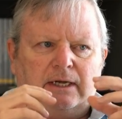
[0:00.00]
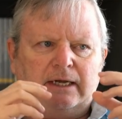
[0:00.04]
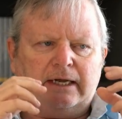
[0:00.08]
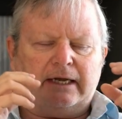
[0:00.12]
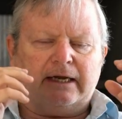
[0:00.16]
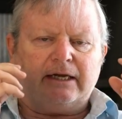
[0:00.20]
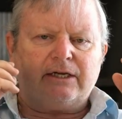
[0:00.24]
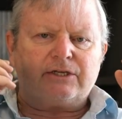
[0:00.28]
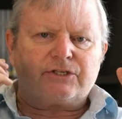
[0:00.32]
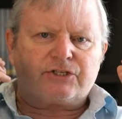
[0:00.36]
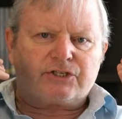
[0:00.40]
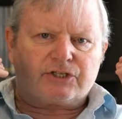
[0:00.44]

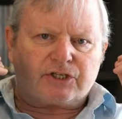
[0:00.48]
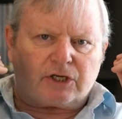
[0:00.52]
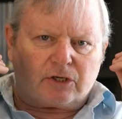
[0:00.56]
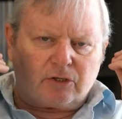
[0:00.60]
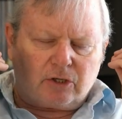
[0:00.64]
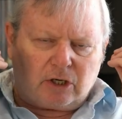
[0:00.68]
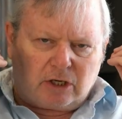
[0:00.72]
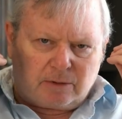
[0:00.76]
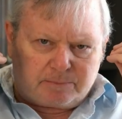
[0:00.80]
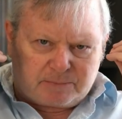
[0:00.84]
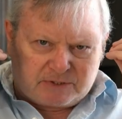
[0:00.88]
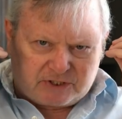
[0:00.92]
He is
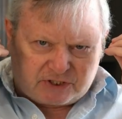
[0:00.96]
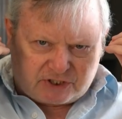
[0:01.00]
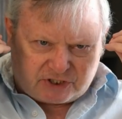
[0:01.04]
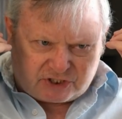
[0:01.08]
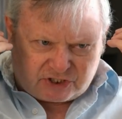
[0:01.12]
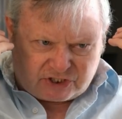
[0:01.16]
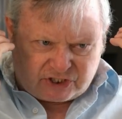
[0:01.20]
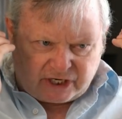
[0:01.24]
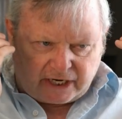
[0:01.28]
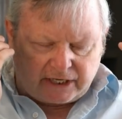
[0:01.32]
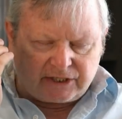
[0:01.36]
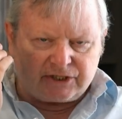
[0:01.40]
so
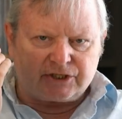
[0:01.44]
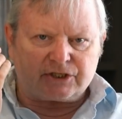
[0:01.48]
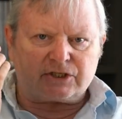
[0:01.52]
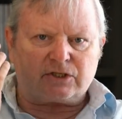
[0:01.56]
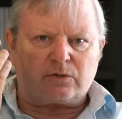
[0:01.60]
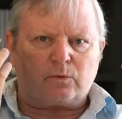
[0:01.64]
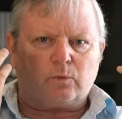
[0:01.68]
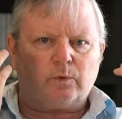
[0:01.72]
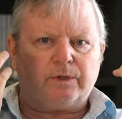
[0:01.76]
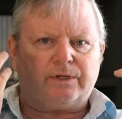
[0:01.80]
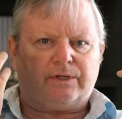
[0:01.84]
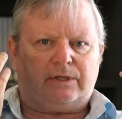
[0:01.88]

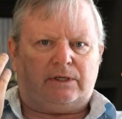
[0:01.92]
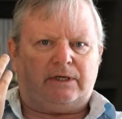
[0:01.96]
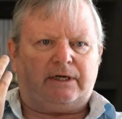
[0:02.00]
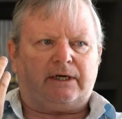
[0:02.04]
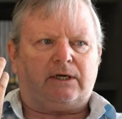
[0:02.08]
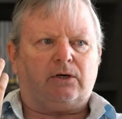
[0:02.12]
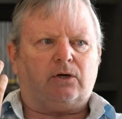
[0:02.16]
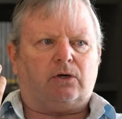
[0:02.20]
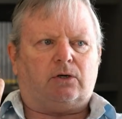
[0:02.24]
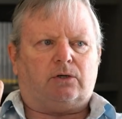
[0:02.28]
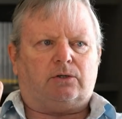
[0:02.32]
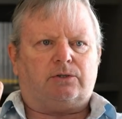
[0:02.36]
obsessed with
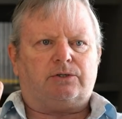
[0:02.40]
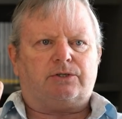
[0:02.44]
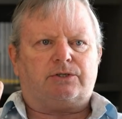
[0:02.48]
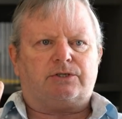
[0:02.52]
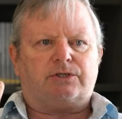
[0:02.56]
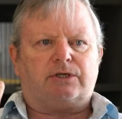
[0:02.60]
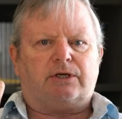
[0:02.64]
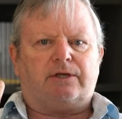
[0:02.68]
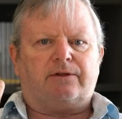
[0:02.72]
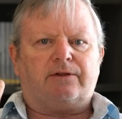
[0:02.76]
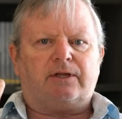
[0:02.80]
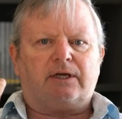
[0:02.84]

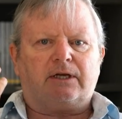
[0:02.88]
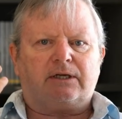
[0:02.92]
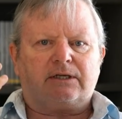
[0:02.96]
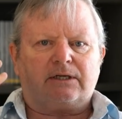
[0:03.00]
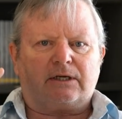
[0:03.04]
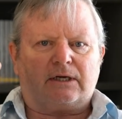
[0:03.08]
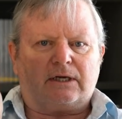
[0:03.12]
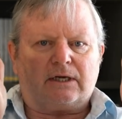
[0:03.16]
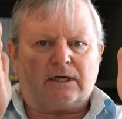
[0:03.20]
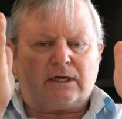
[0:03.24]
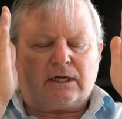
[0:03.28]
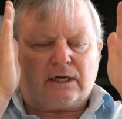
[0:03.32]
Nikons
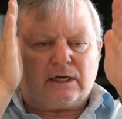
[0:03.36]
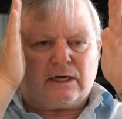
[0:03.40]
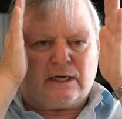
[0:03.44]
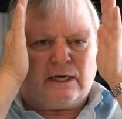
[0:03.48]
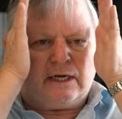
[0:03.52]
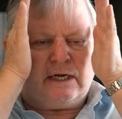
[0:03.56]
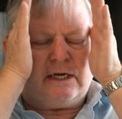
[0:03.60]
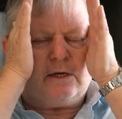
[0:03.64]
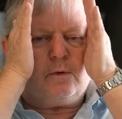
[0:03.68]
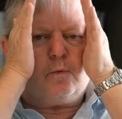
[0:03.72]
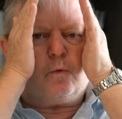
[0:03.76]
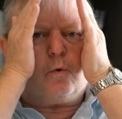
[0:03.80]
that
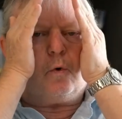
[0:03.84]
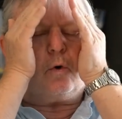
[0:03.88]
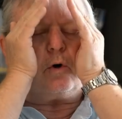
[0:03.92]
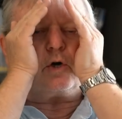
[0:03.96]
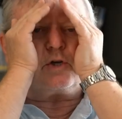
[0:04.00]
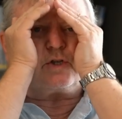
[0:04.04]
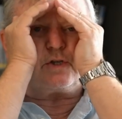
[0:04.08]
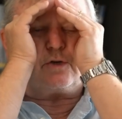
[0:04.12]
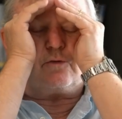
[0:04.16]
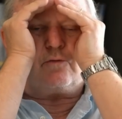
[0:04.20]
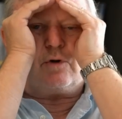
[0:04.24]
he walks